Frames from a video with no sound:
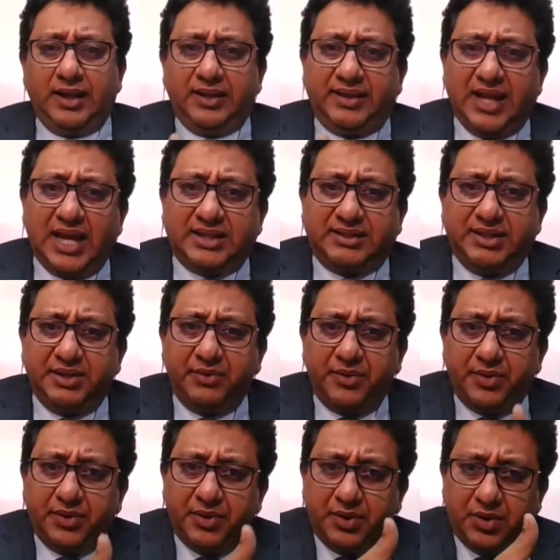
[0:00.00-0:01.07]
that
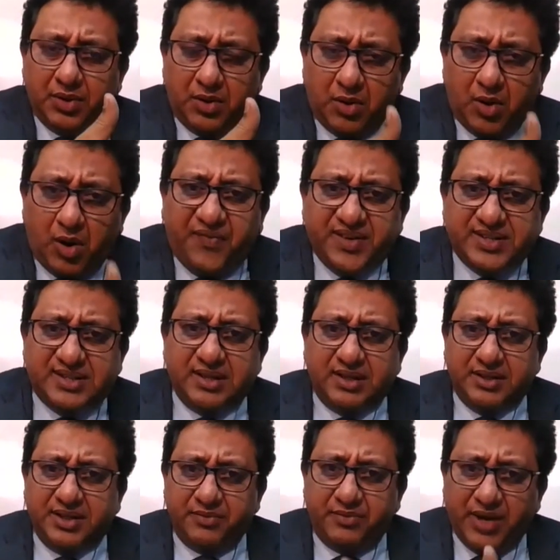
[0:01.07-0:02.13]
the
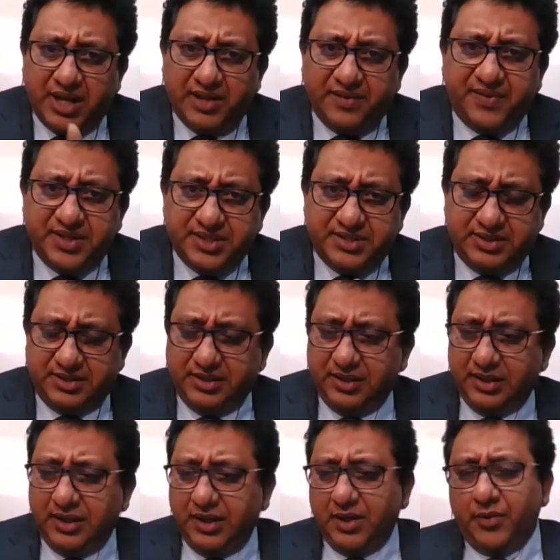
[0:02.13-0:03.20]
officer, the relevant
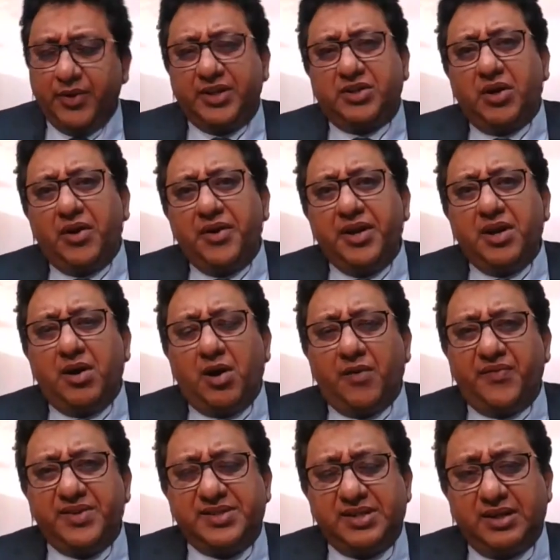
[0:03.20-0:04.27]
returning
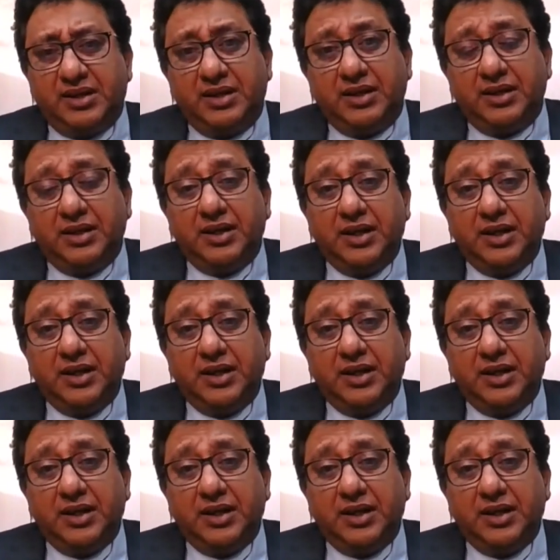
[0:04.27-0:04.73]
officer,